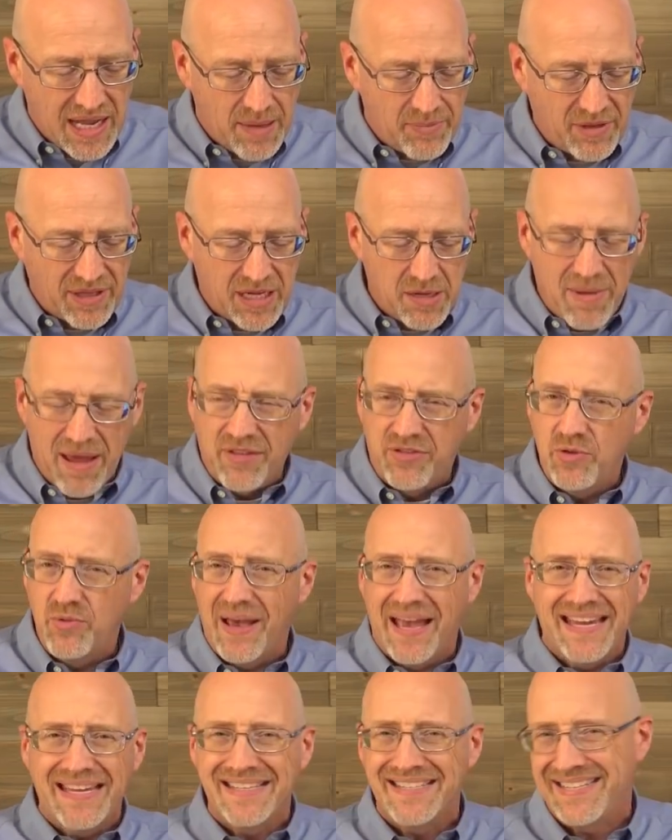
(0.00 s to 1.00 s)
I'm thinking of Matthew
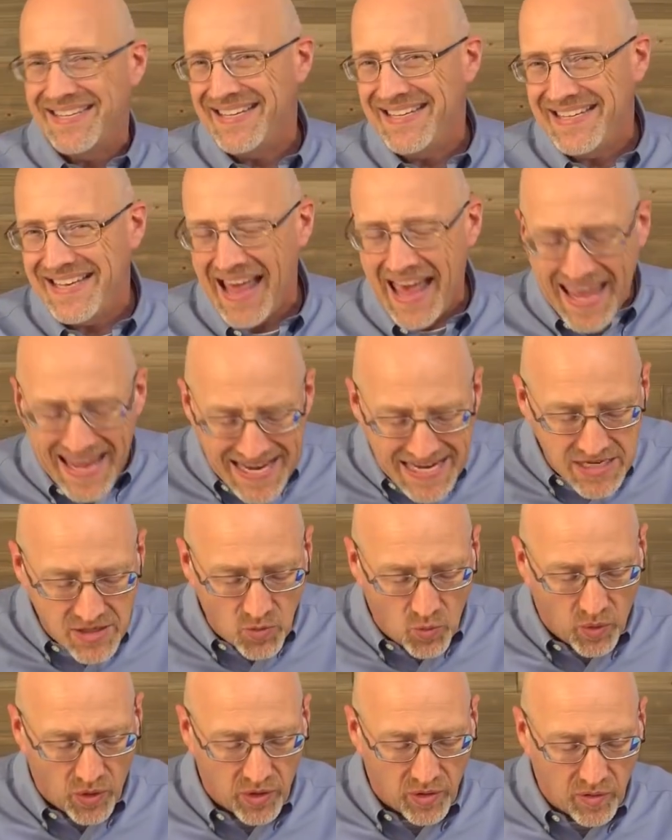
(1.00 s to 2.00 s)
18,
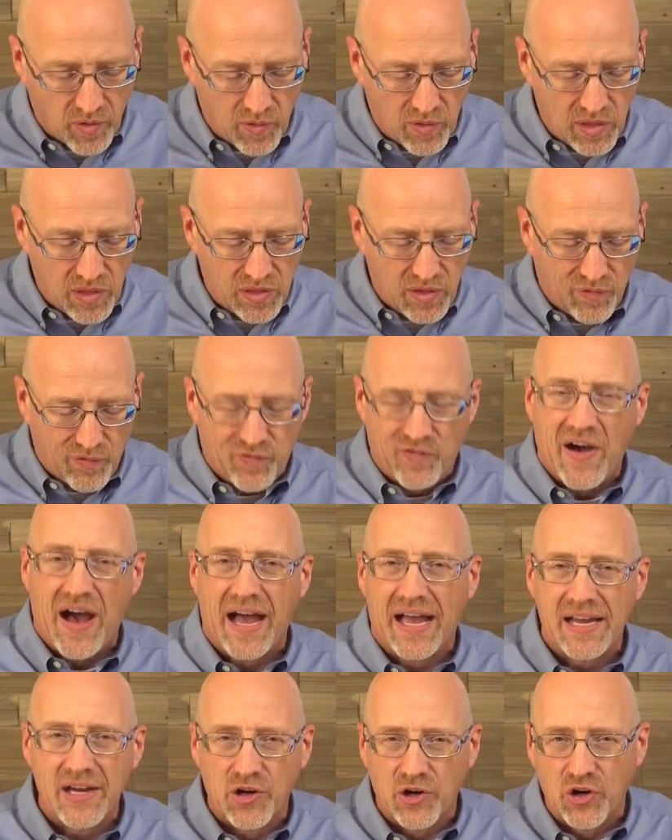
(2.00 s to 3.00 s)
8, where the
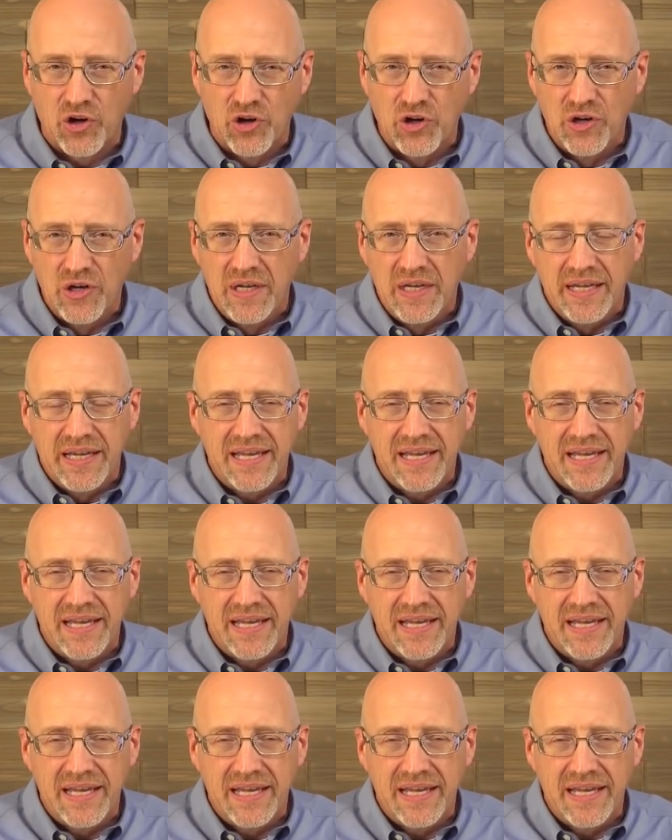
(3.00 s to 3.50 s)
fire